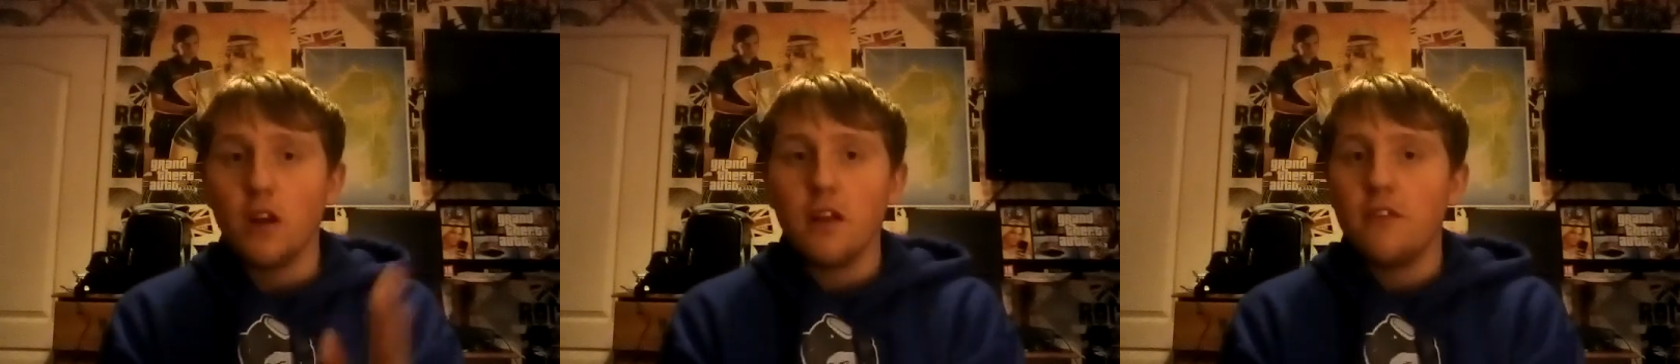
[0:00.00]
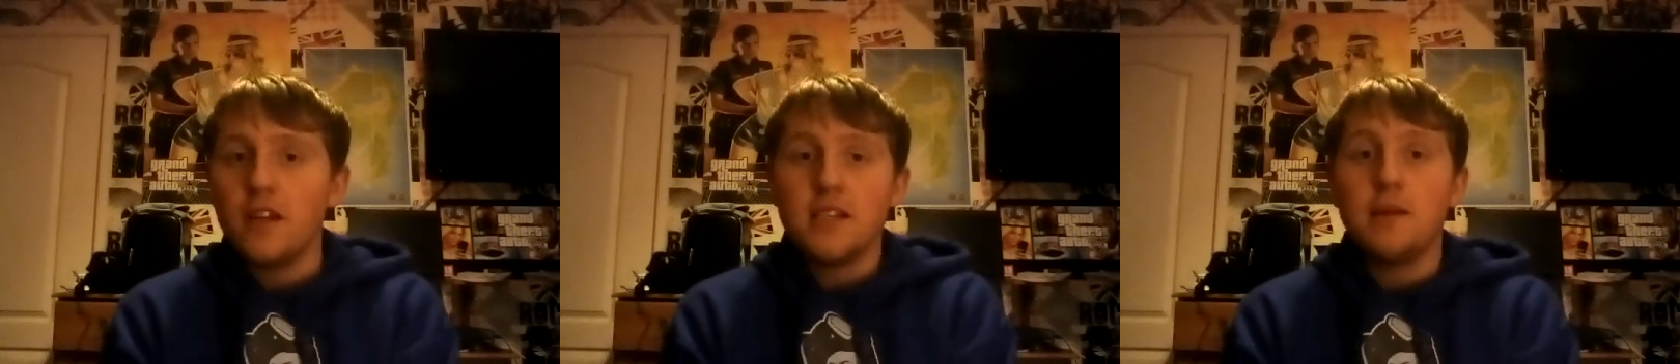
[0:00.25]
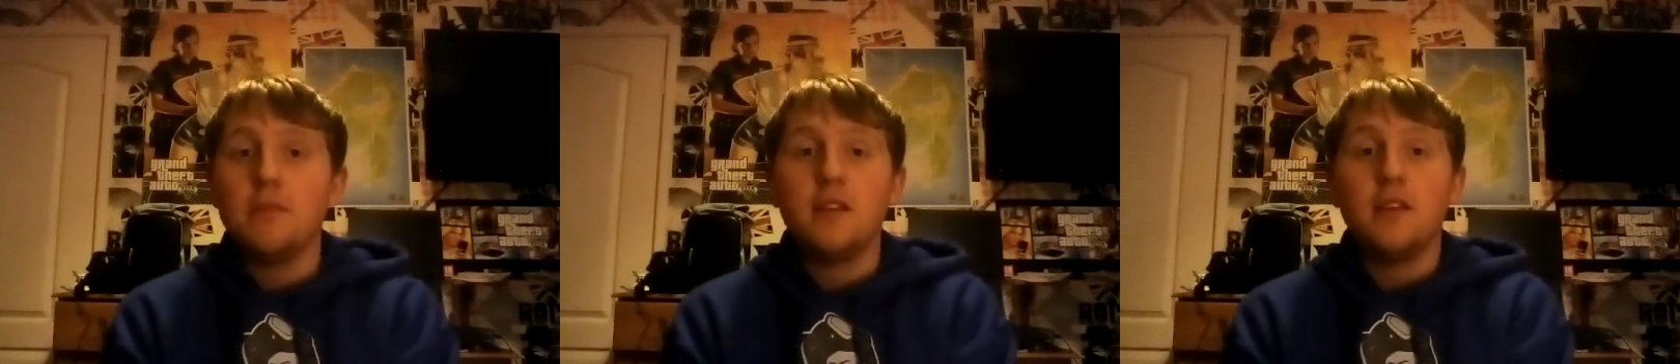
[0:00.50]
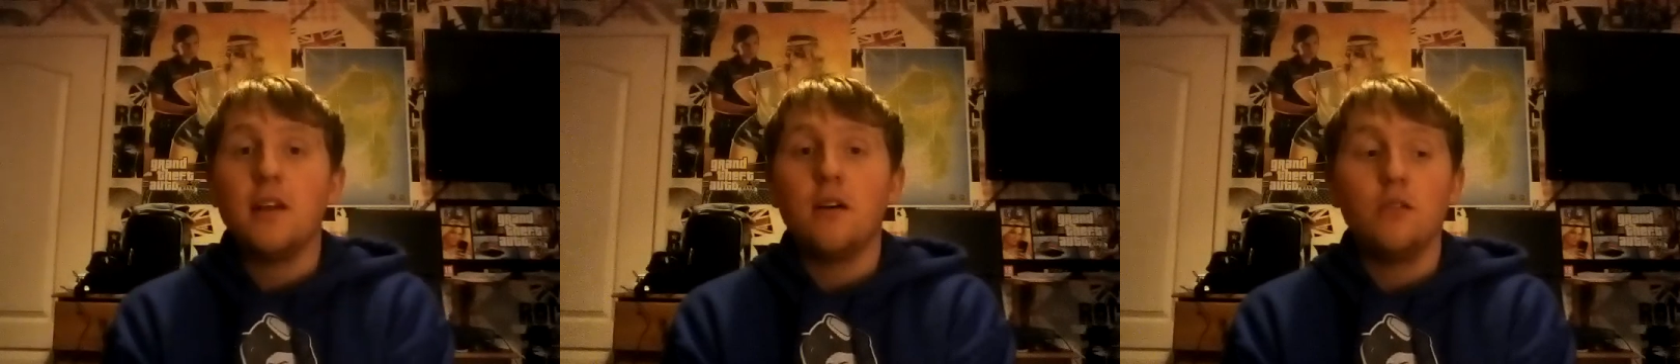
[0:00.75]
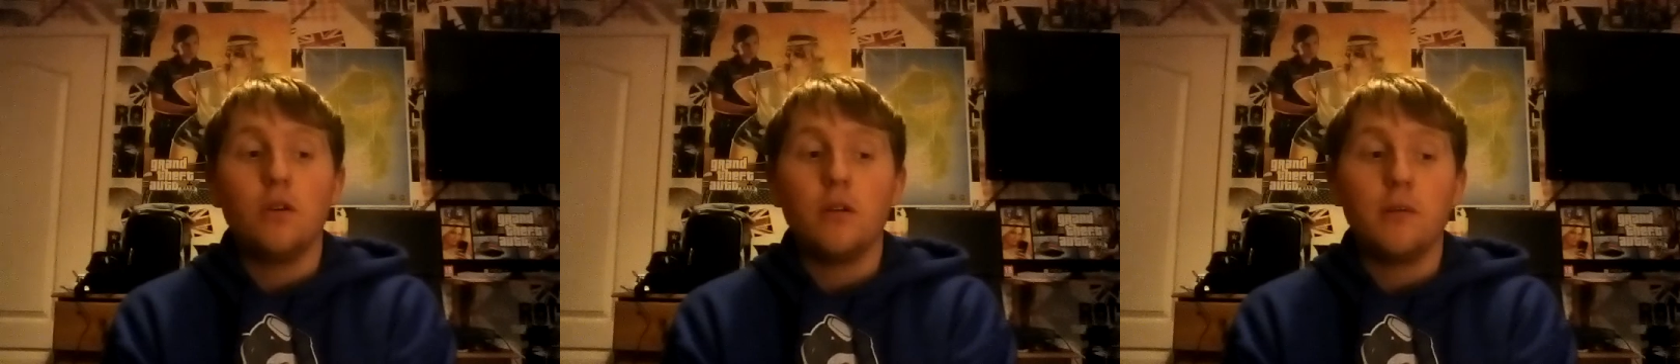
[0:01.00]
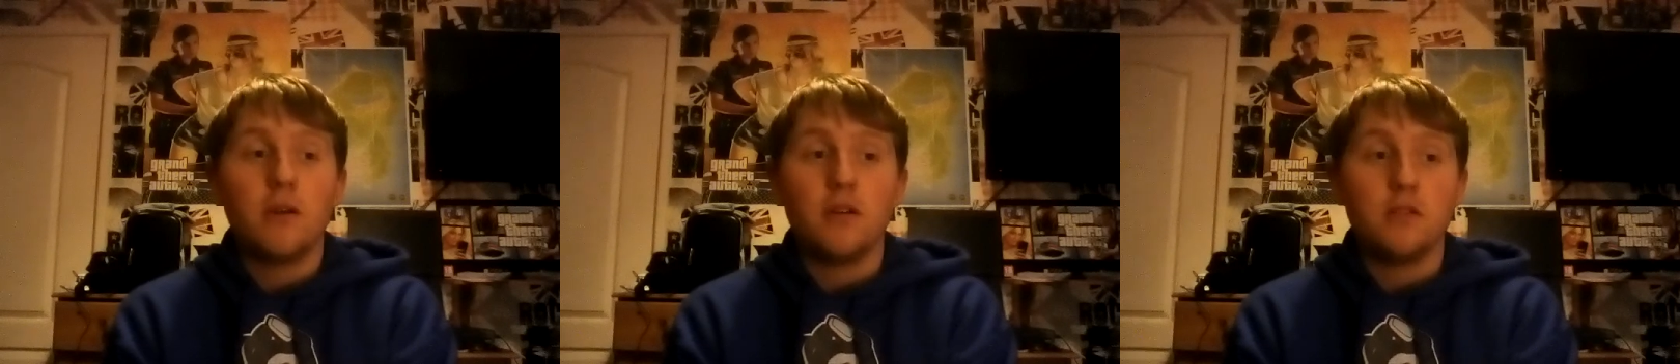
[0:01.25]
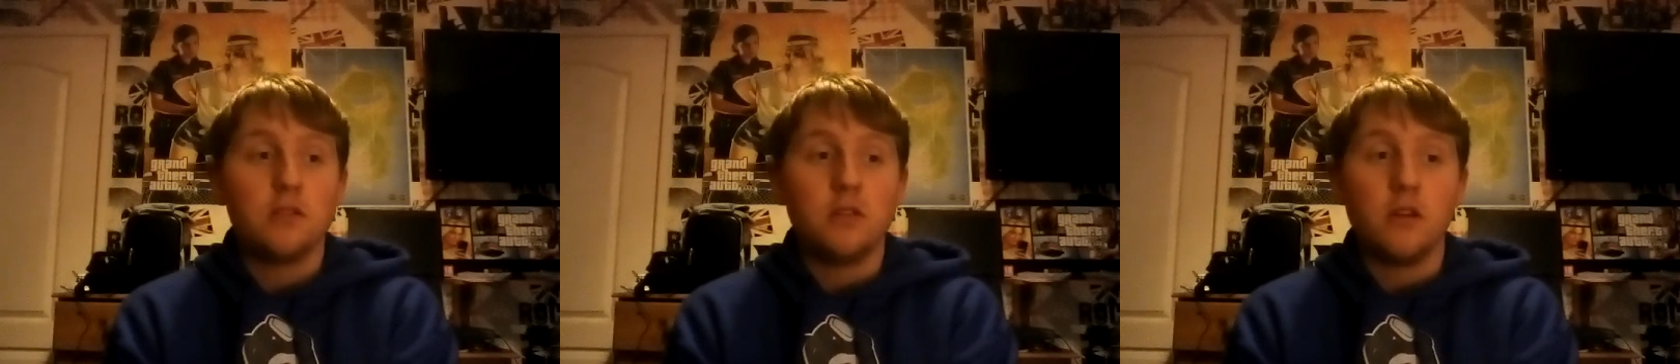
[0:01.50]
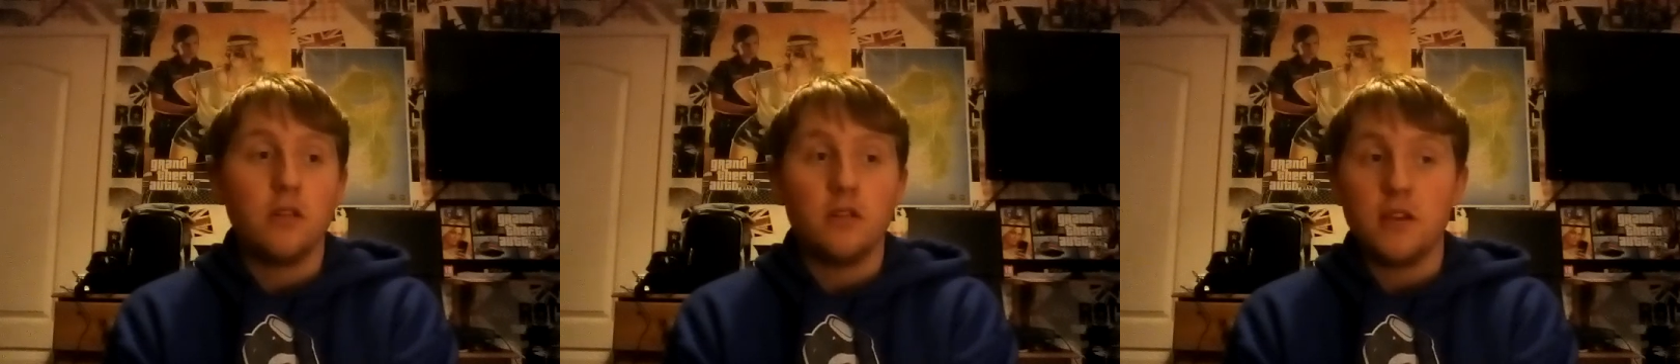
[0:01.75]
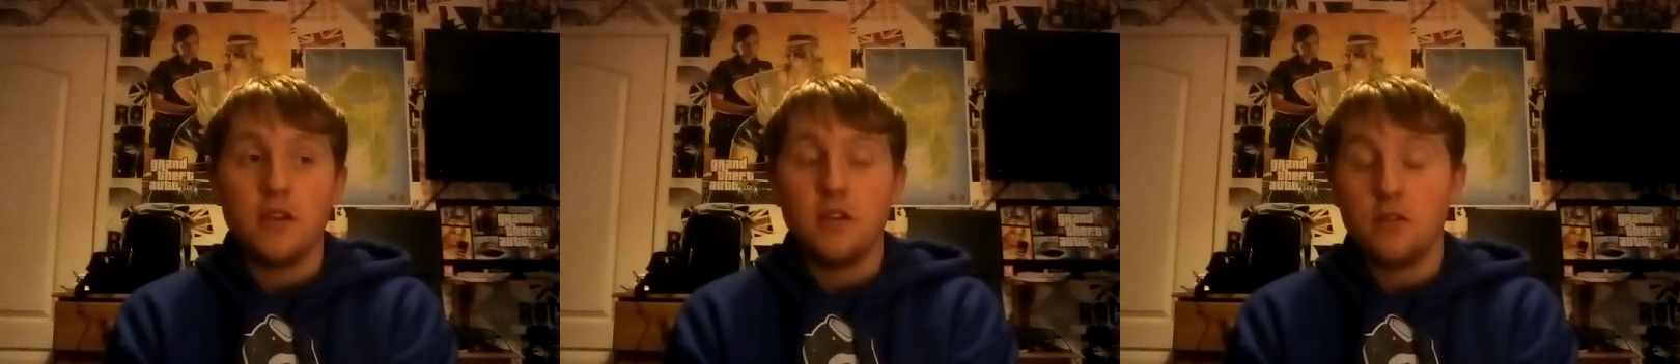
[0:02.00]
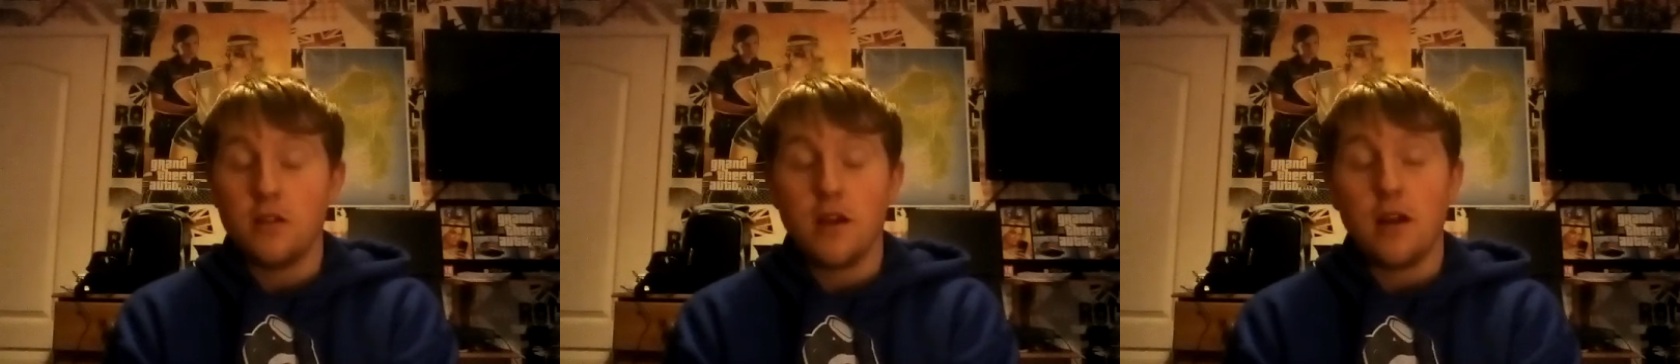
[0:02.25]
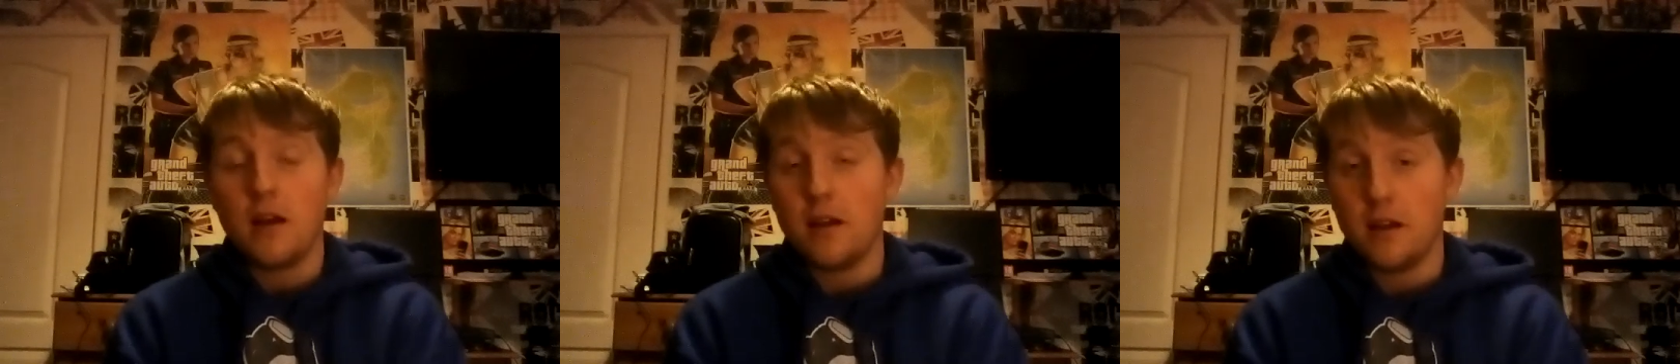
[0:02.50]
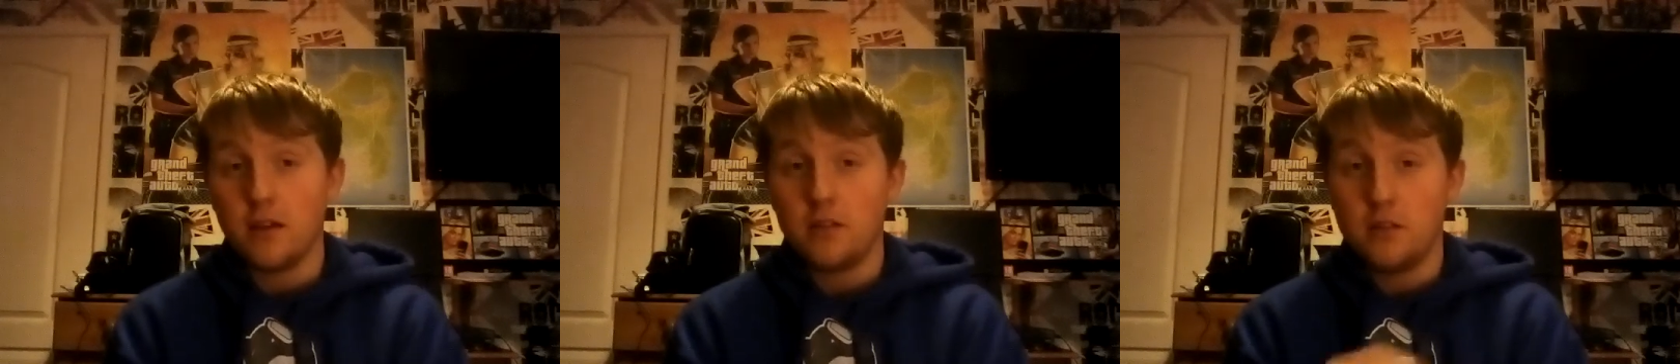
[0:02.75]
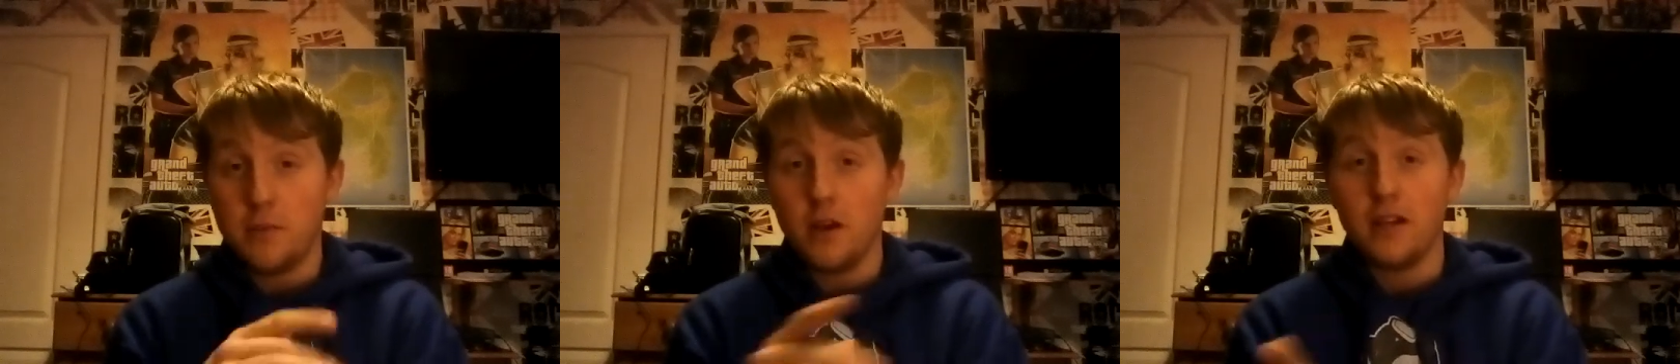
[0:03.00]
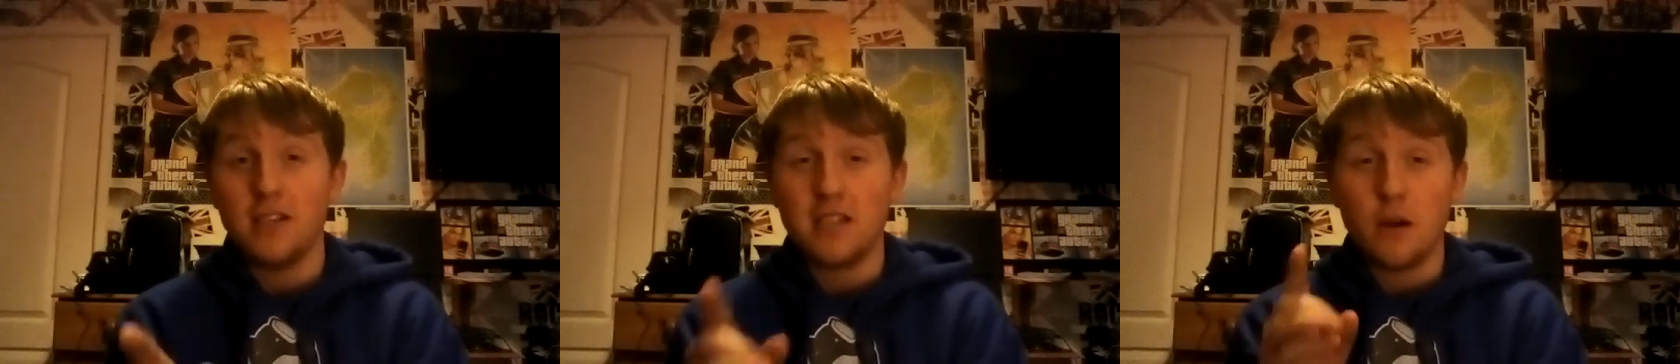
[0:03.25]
not even attempted to download it because to be honest,